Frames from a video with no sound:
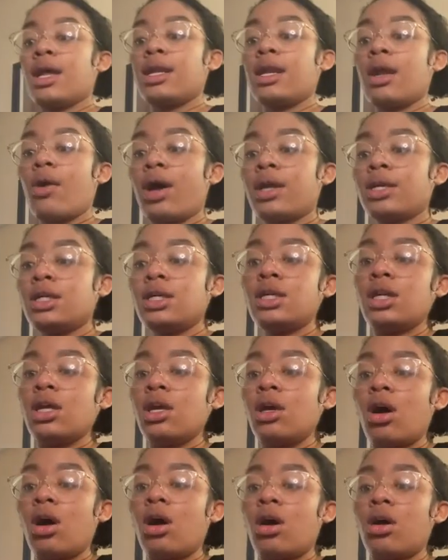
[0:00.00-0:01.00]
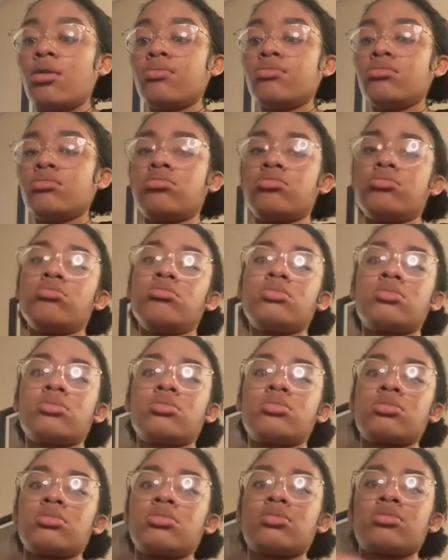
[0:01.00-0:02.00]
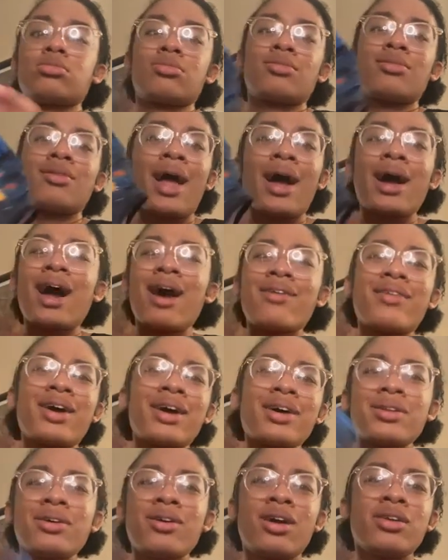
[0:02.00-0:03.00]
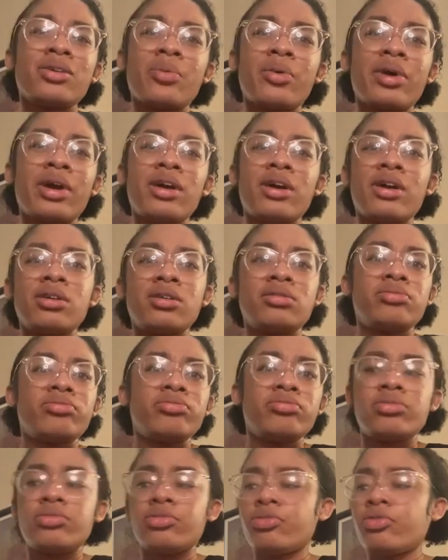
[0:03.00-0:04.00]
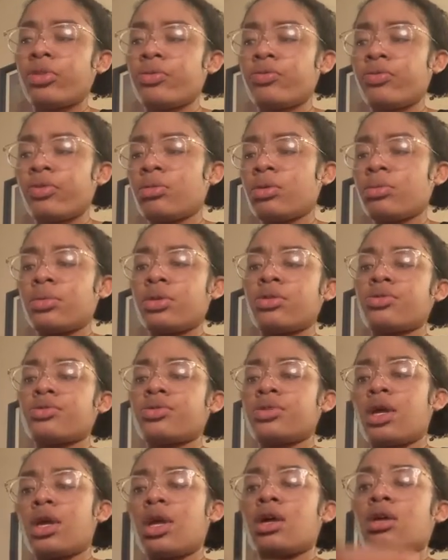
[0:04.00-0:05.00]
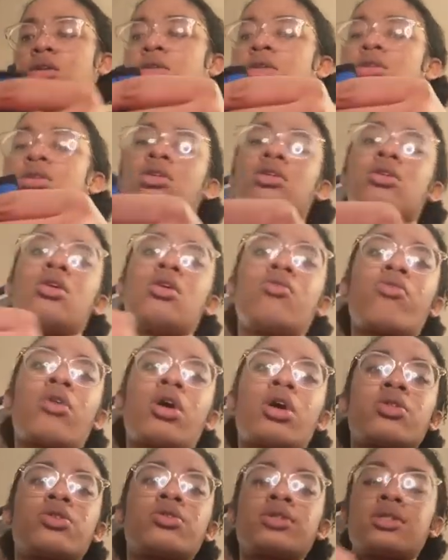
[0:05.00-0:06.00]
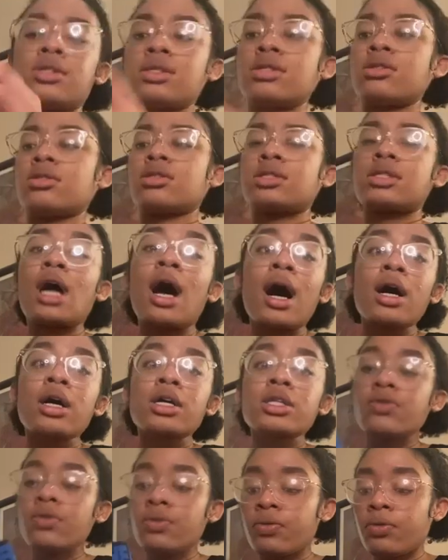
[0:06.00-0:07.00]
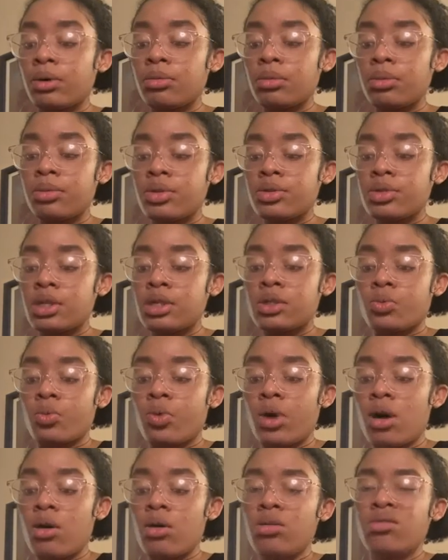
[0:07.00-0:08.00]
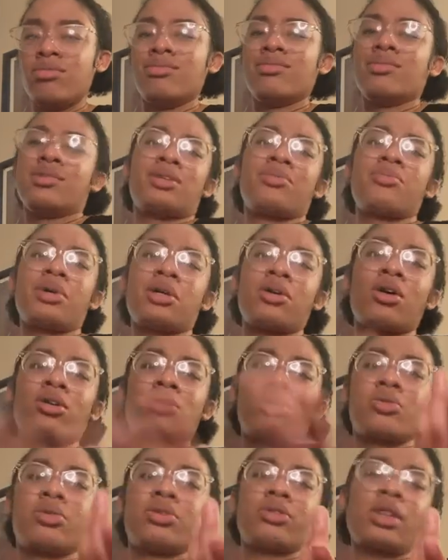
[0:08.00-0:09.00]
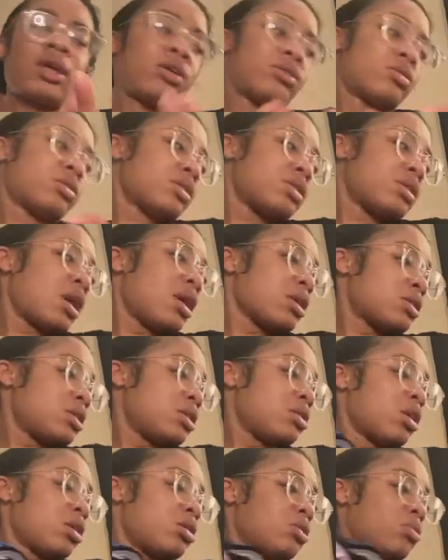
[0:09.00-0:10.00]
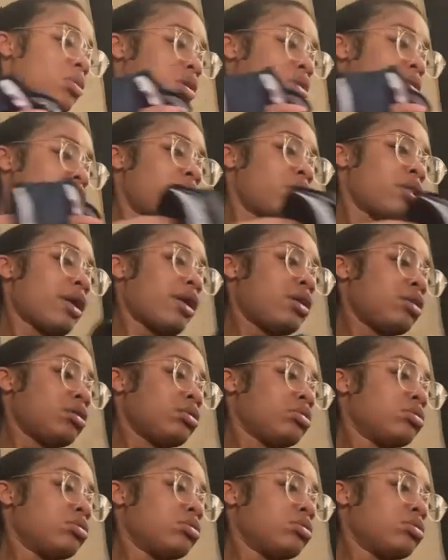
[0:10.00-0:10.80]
now i did get um I got regular underwear from Forman Mills and regular socks from Forman Mills as well. But y'all know what like socks and underwear look like.